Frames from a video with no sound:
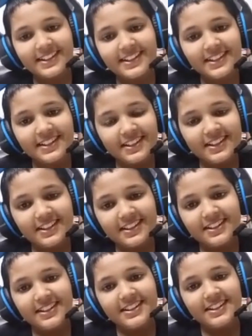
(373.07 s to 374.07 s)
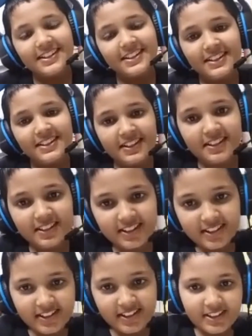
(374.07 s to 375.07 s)

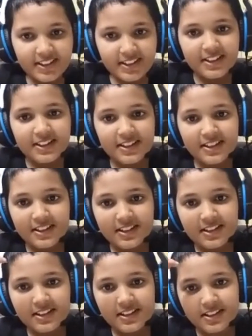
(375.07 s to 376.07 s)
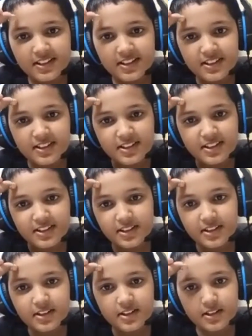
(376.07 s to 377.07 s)

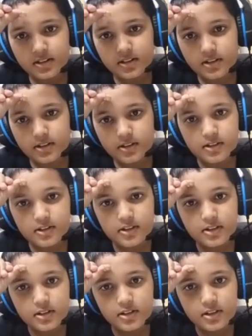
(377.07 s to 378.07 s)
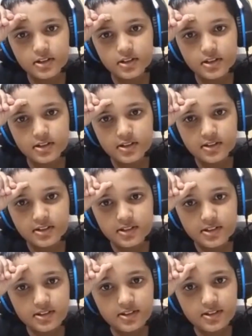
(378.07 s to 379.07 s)

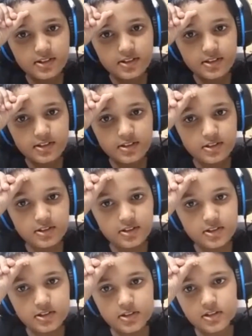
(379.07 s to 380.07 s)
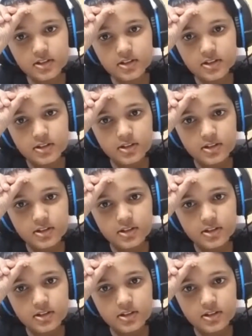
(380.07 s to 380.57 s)
The person shown says nothing.